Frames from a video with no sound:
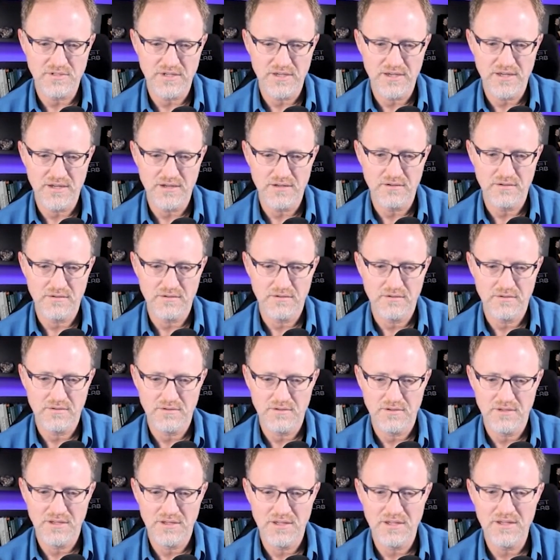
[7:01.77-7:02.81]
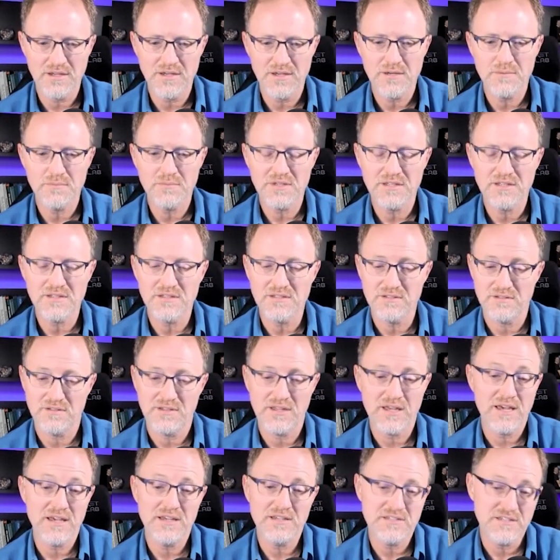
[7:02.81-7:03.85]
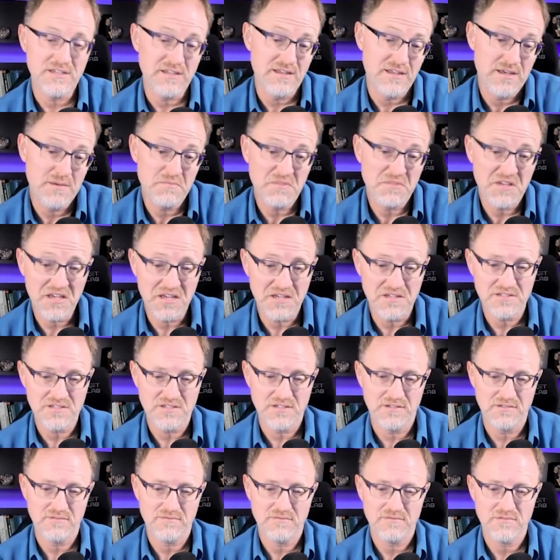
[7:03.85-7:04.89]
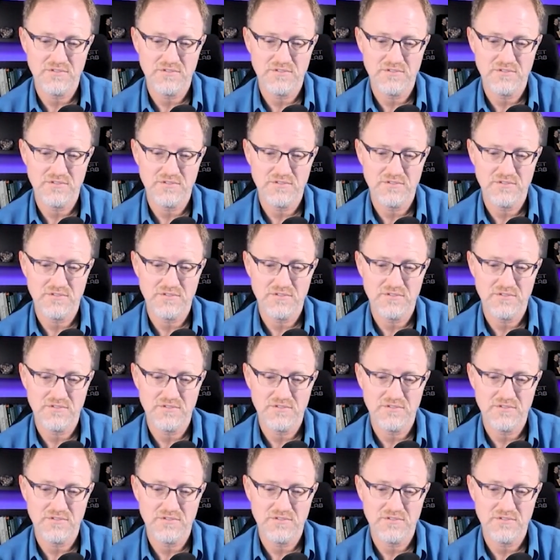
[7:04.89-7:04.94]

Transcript: I had it. EM Casey, M Casey.